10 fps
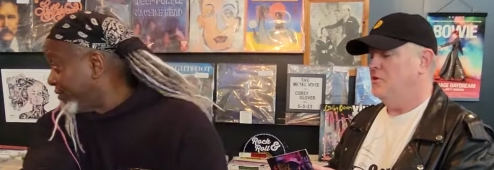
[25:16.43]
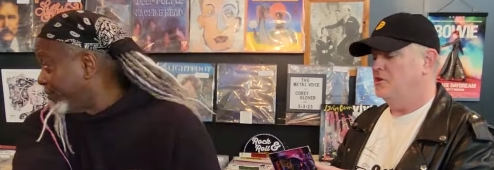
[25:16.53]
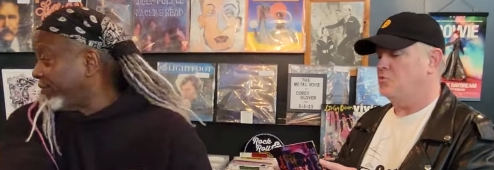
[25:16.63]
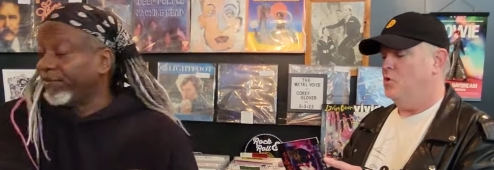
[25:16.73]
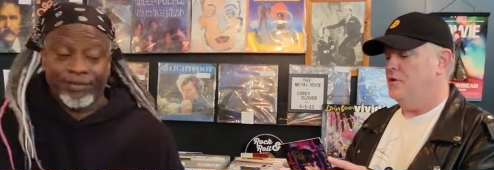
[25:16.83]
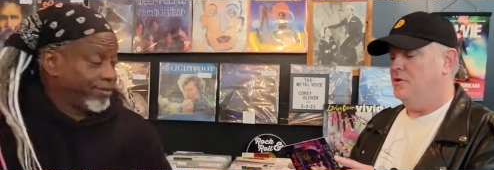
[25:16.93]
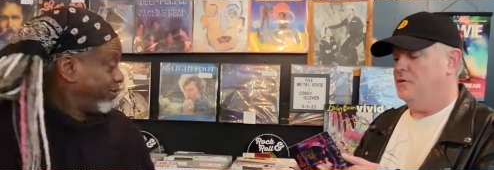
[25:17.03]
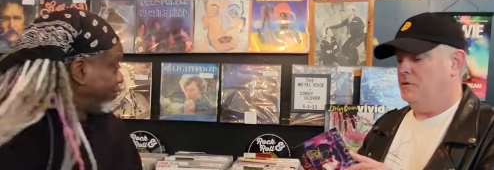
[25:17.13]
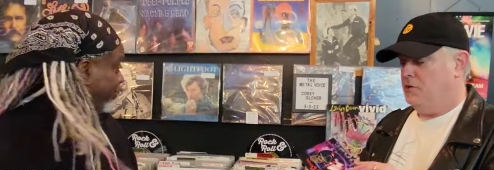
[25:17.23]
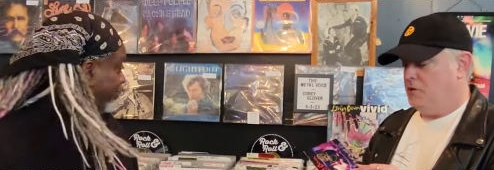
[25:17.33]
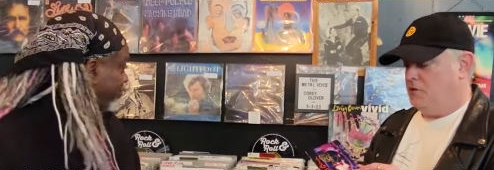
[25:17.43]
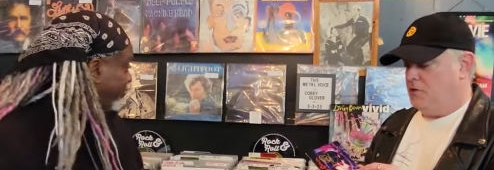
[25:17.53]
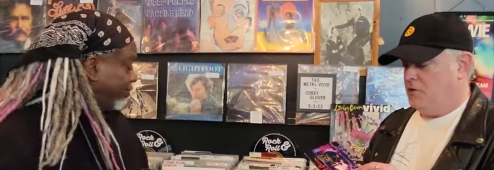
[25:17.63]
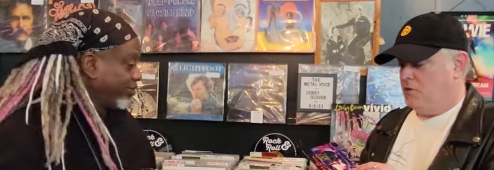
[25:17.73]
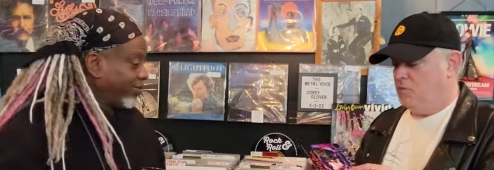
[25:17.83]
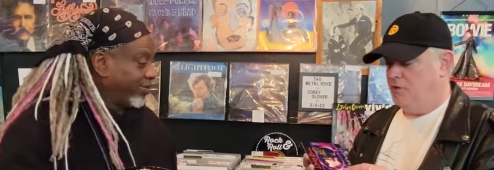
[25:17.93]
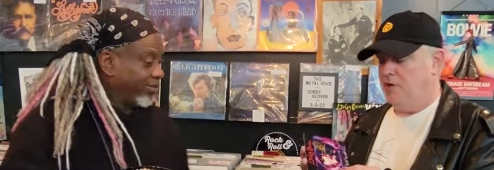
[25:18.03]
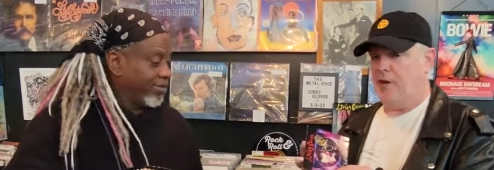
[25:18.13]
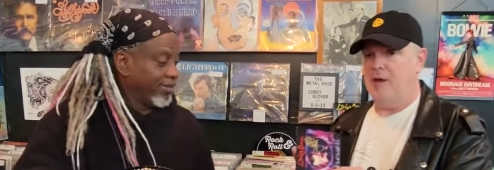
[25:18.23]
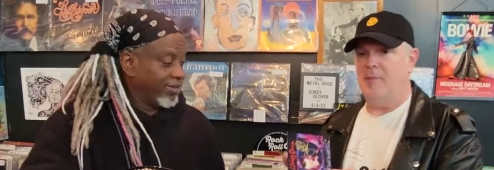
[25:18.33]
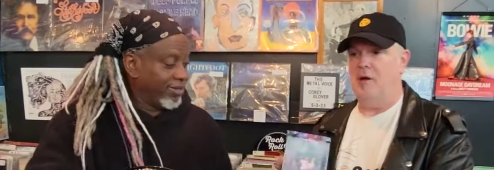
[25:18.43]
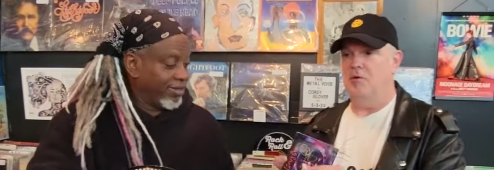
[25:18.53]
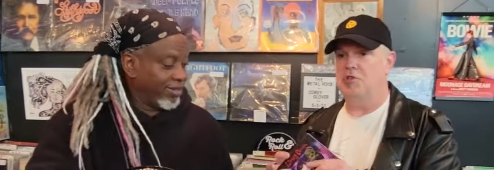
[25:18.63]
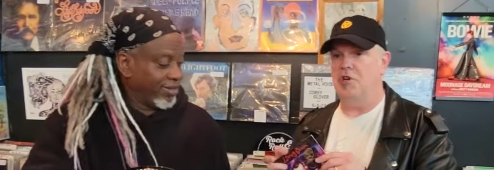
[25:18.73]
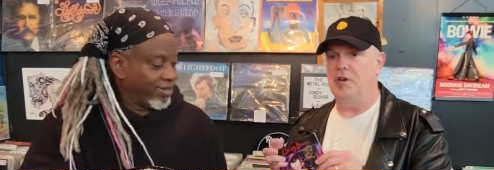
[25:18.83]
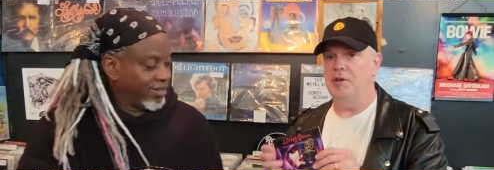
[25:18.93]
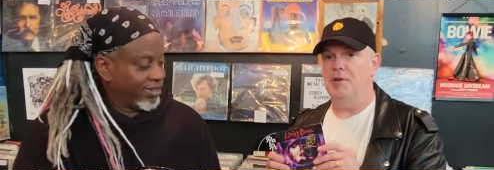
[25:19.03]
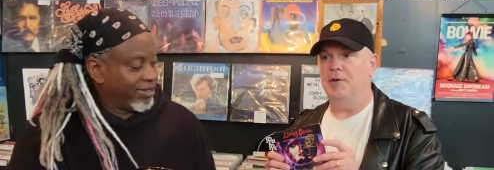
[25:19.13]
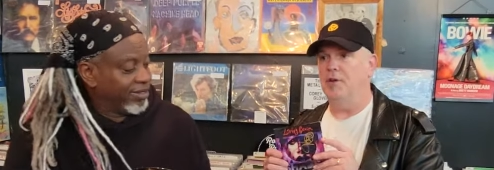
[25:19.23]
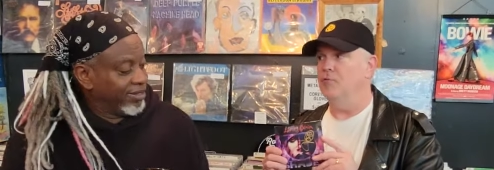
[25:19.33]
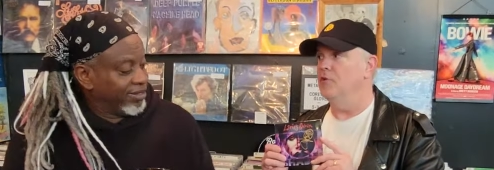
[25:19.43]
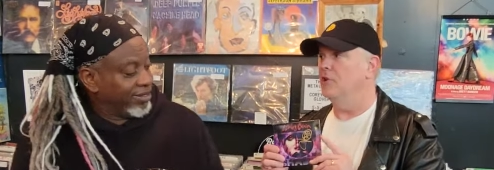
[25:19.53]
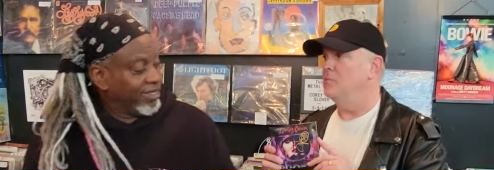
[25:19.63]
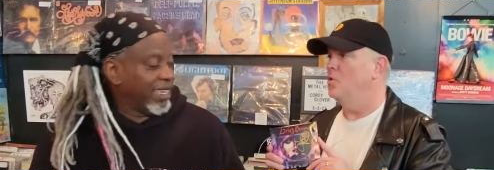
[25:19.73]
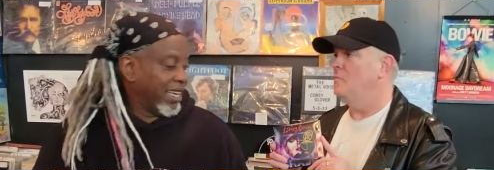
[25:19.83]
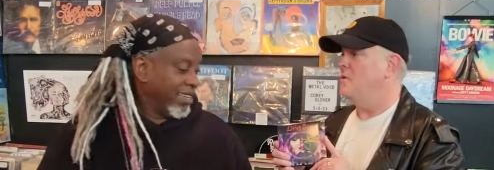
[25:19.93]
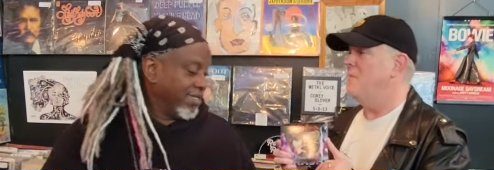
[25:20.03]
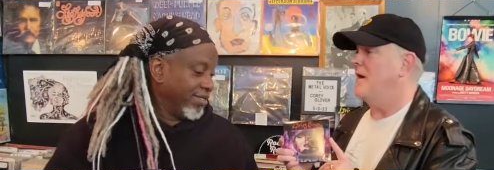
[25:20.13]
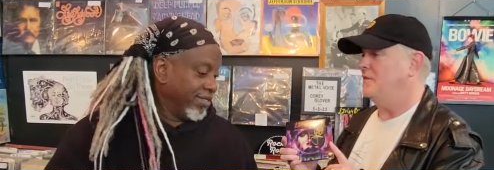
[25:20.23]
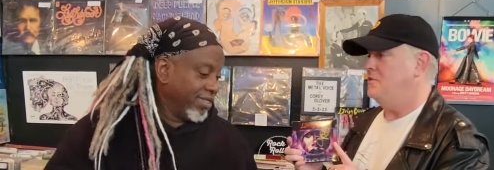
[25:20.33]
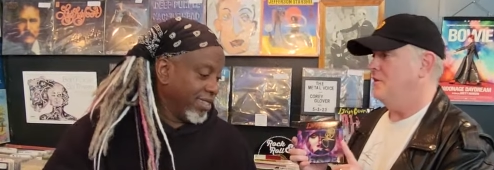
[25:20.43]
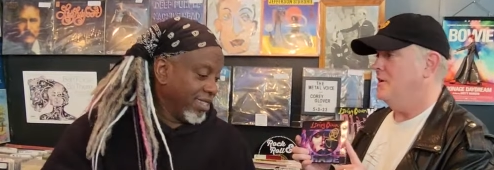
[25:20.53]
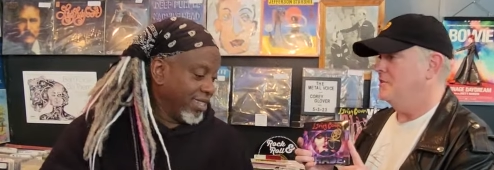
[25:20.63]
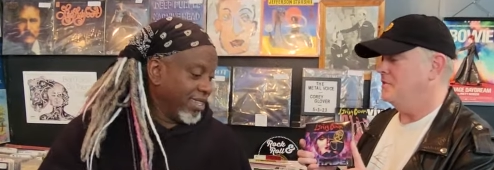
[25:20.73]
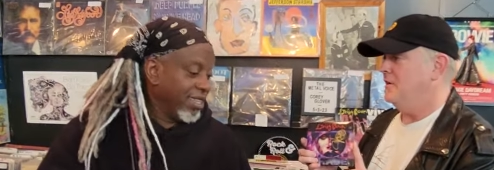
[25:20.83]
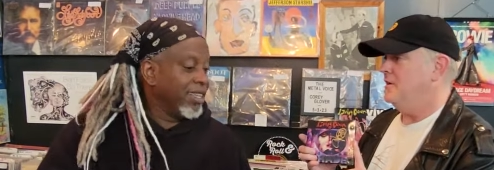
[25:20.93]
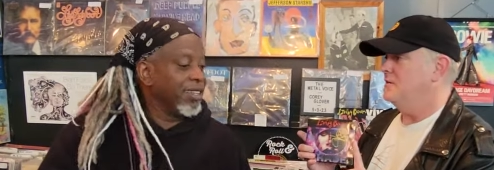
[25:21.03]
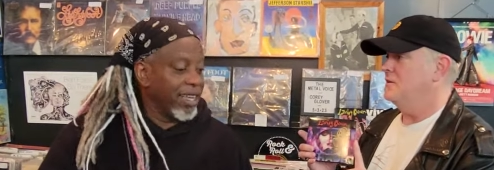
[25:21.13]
Speaker 1: This one when you came out with Shade, it really brought yeah. me back to you guys again.